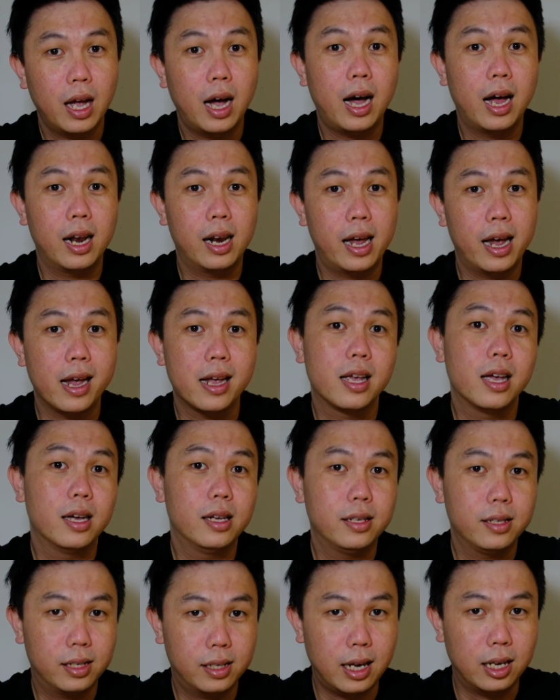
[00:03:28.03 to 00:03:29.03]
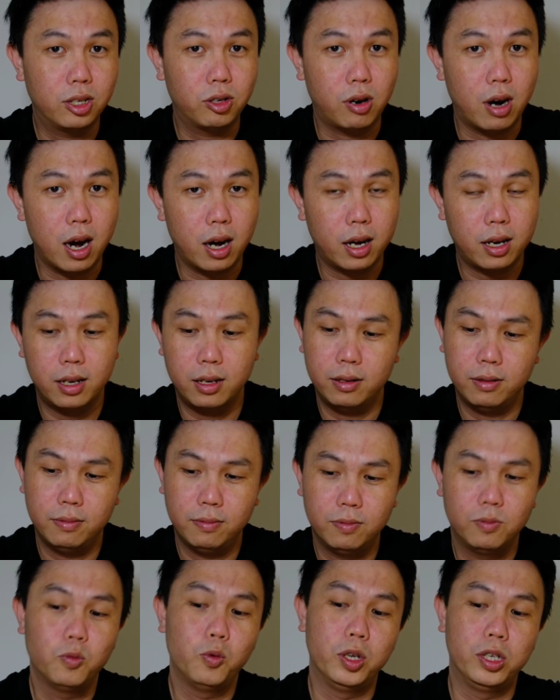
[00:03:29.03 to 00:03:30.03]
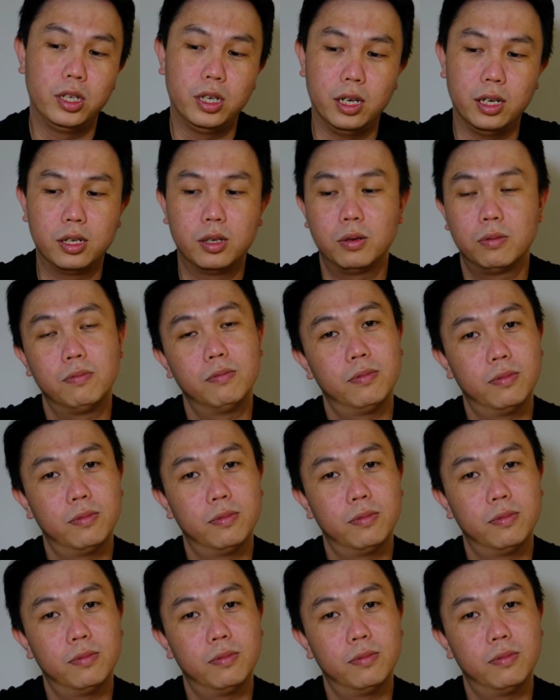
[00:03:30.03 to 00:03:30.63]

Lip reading: I like Sazerac, which is